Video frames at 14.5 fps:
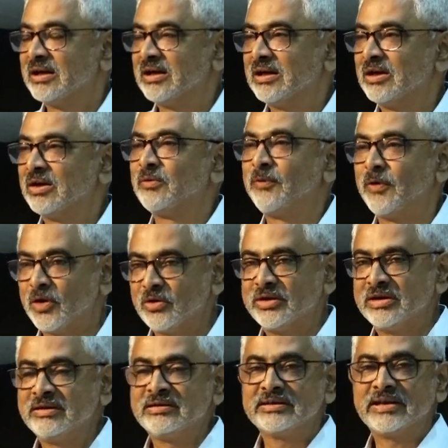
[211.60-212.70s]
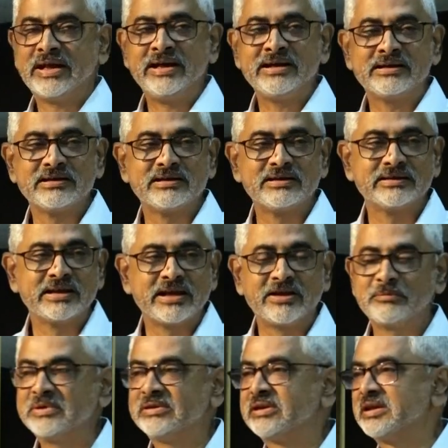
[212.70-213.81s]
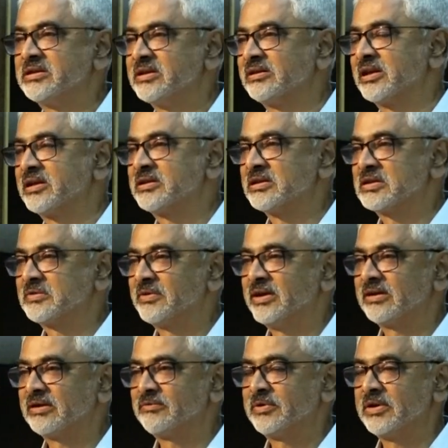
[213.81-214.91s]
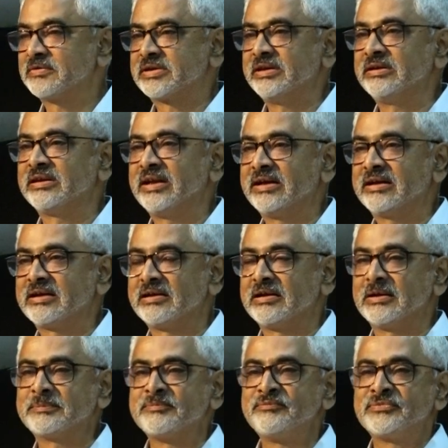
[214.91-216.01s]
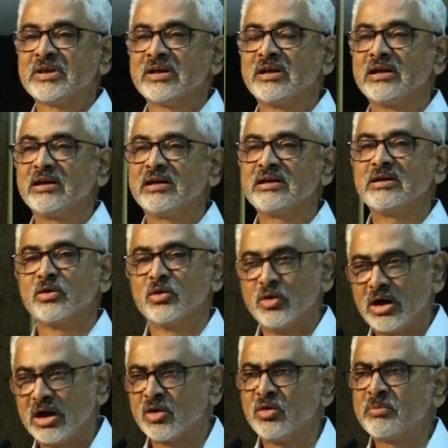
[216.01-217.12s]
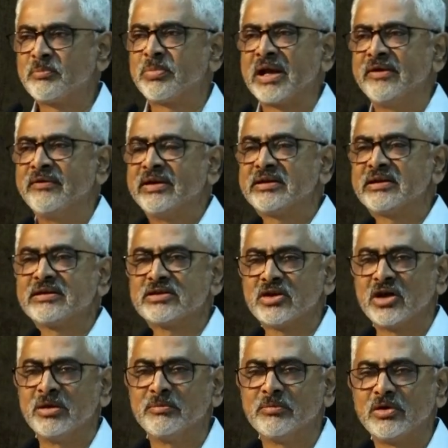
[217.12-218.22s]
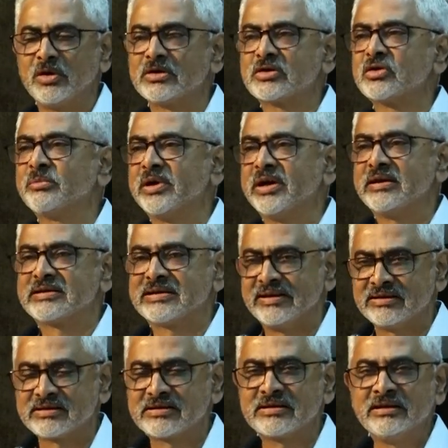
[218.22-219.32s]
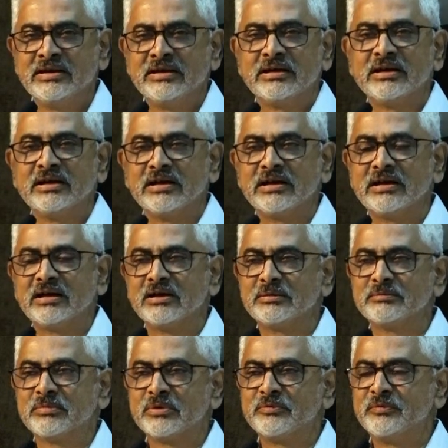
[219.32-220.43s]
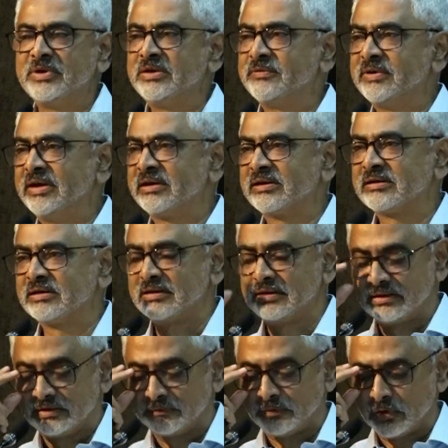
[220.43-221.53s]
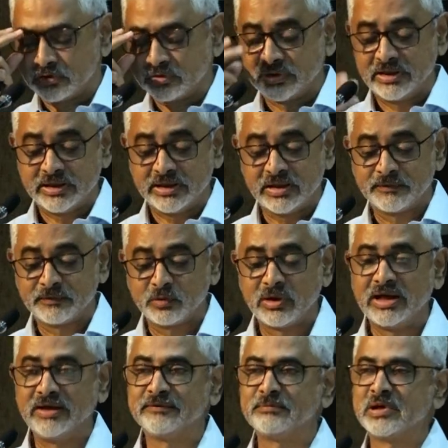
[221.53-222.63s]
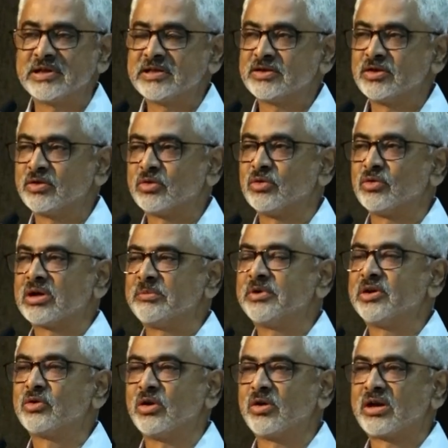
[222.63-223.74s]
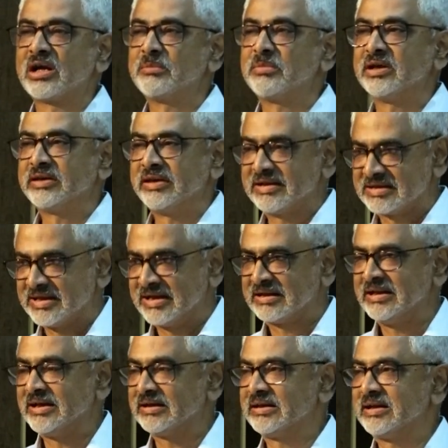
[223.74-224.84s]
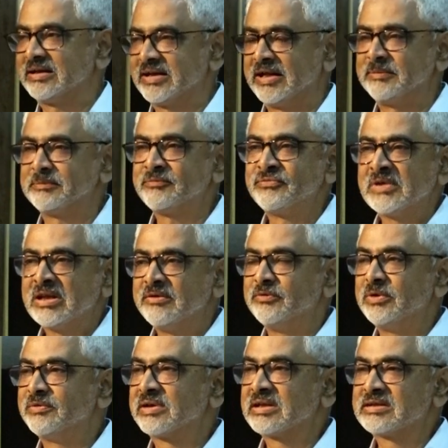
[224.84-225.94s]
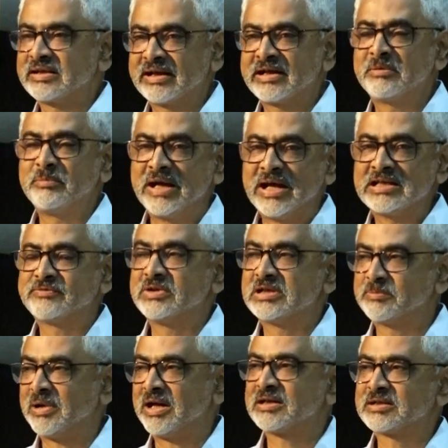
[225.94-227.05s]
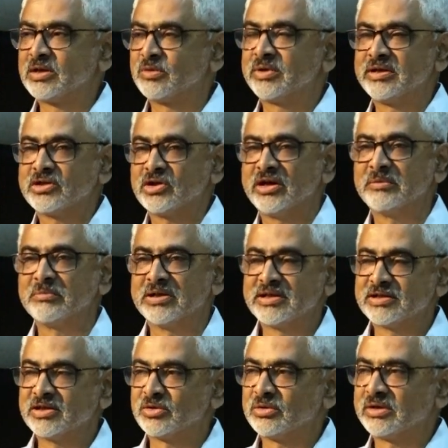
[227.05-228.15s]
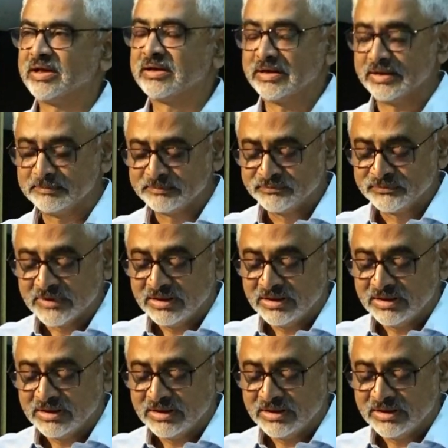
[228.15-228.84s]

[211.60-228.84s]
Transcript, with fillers: Uh, following that, uh, there have been three generations where we have seen that uh, a good private job also made sense uh, we were uh, fortunate enough to have Bajaj Auto coming to Aurangabad exactly at that time. We were the second batch which passed out and joined Bajaj Auto that time.